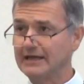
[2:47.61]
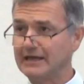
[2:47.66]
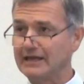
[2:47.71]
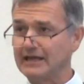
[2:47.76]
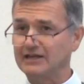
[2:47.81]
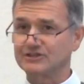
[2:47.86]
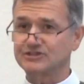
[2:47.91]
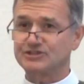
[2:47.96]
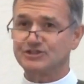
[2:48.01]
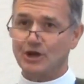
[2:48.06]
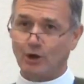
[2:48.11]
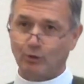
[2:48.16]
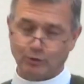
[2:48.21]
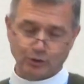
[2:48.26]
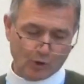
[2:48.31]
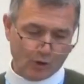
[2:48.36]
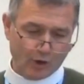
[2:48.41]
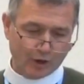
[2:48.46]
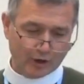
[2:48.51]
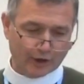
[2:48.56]
is no
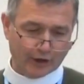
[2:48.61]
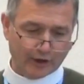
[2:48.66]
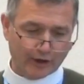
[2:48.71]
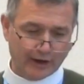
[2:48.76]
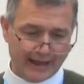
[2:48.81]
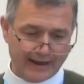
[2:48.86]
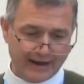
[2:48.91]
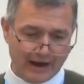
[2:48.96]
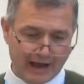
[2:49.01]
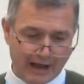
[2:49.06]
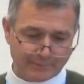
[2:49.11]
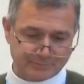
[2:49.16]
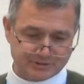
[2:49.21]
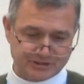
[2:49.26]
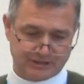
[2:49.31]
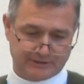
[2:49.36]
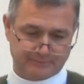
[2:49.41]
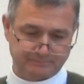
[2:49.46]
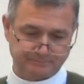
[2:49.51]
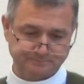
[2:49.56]
longer an option.